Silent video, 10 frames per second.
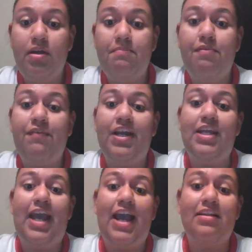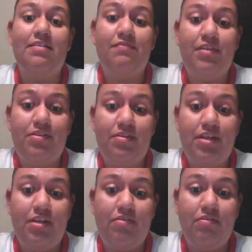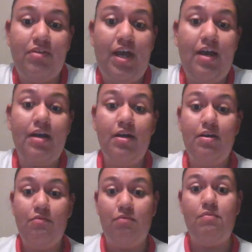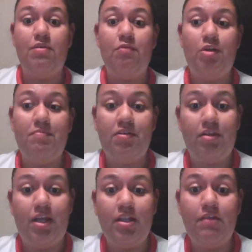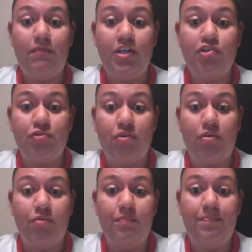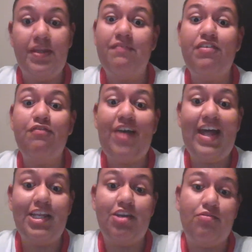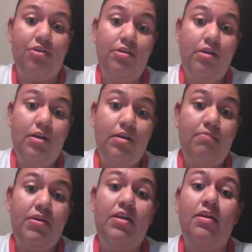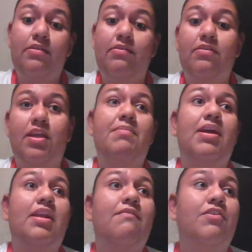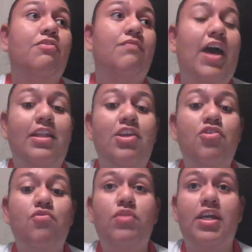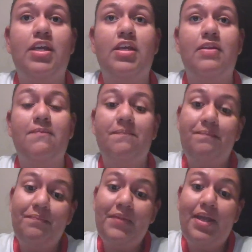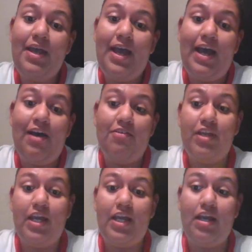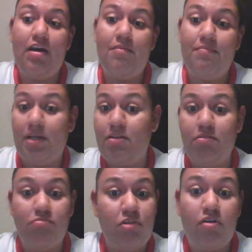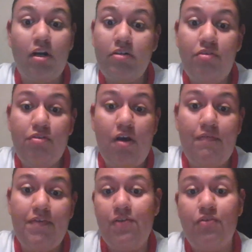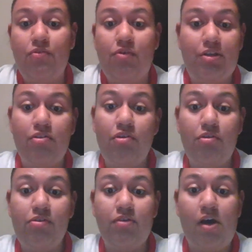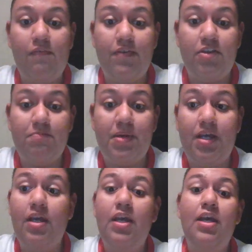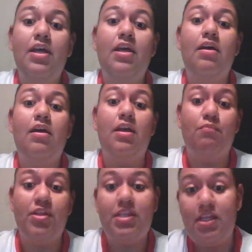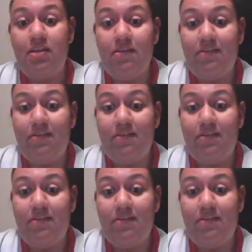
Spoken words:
Providing active listening so that when we meet with the individual, they feel valued, because they might not feel valued in how they in the doctor's office or at the nurse's office, but within